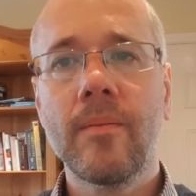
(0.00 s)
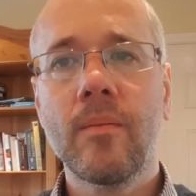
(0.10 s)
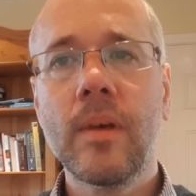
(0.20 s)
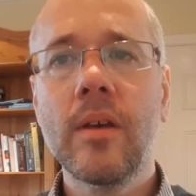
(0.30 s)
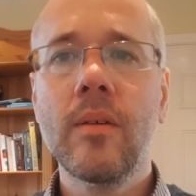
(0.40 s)

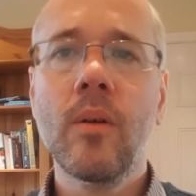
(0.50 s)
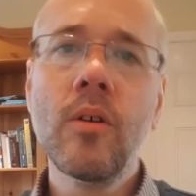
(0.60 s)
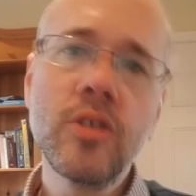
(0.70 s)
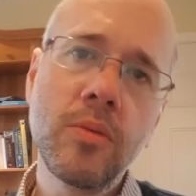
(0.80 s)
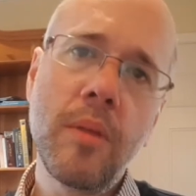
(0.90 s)
We
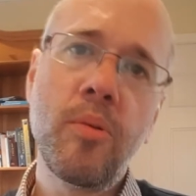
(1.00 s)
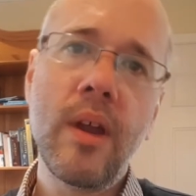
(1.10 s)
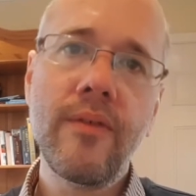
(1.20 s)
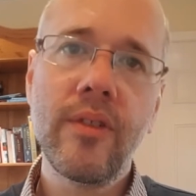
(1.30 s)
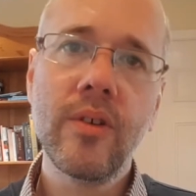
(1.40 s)
also want to
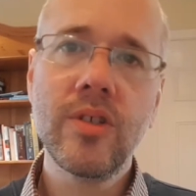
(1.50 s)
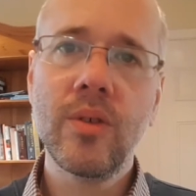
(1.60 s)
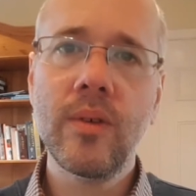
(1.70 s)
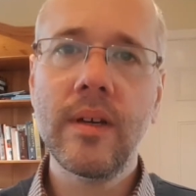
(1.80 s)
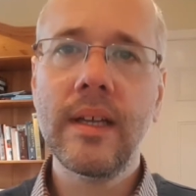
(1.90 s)
pray for those
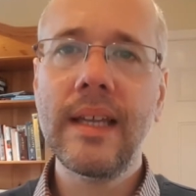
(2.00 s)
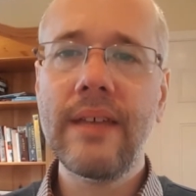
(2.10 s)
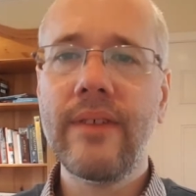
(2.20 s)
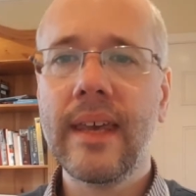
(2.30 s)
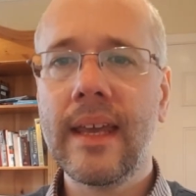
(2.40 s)
who are
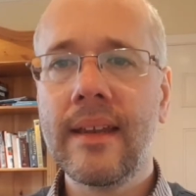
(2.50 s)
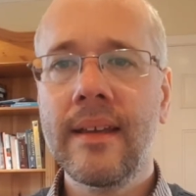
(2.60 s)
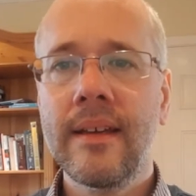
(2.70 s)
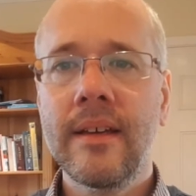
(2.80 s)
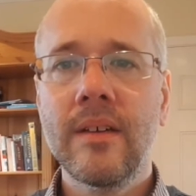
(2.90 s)
living in
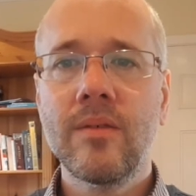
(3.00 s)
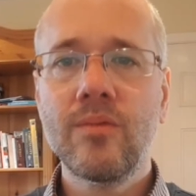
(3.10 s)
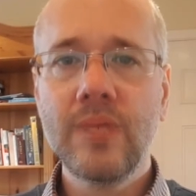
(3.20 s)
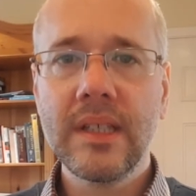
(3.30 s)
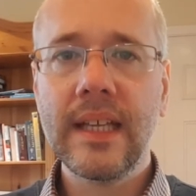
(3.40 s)

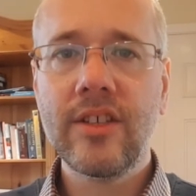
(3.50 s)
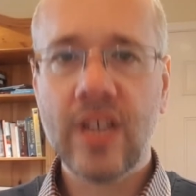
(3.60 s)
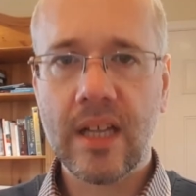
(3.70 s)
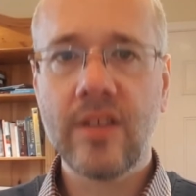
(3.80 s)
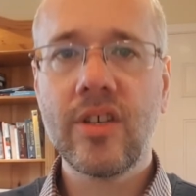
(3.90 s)
really
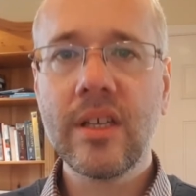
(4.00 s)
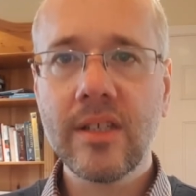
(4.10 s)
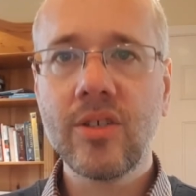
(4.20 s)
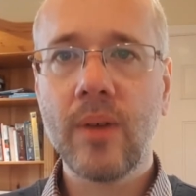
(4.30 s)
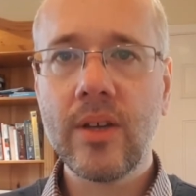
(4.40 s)
challenging
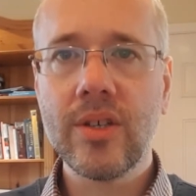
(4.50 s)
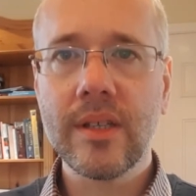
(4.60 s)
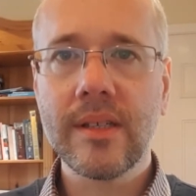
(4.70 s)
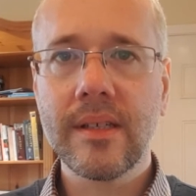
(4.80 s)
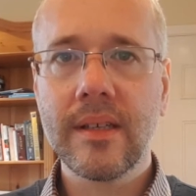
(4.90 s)

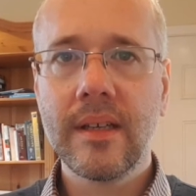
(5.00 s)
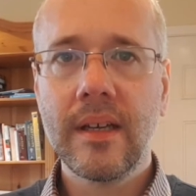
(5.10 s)
situations,